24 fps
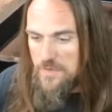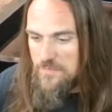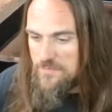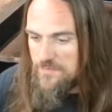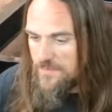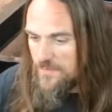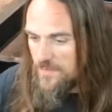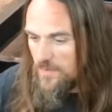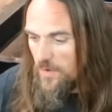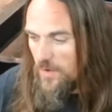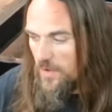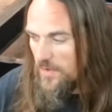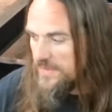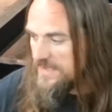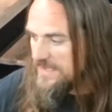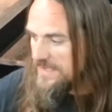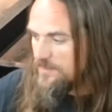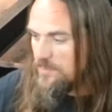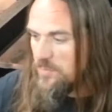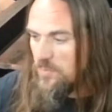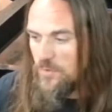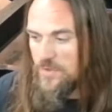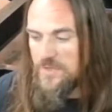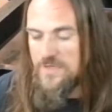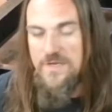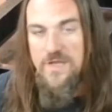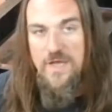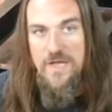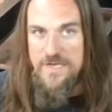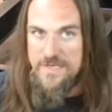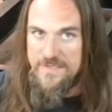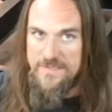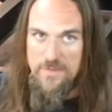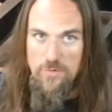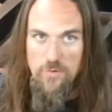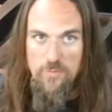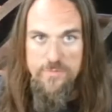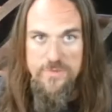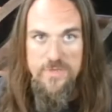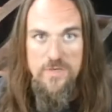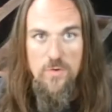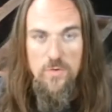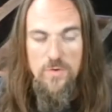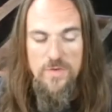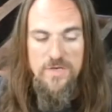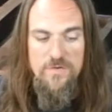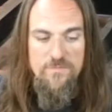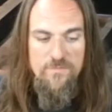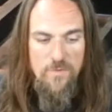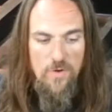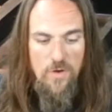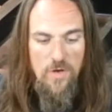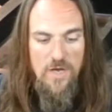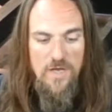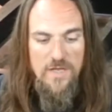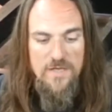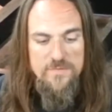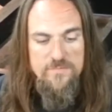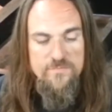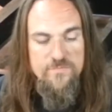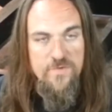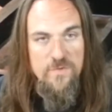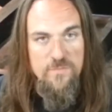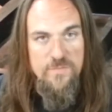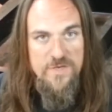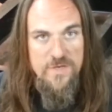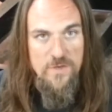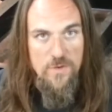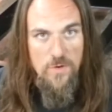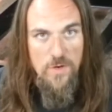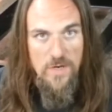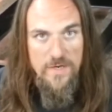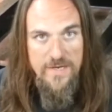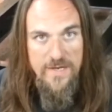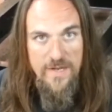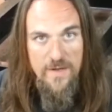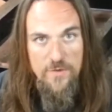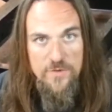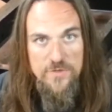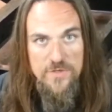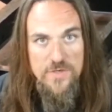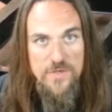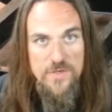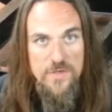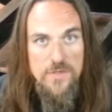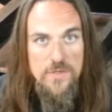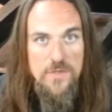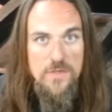for all the important cutting that will be going on from here on out,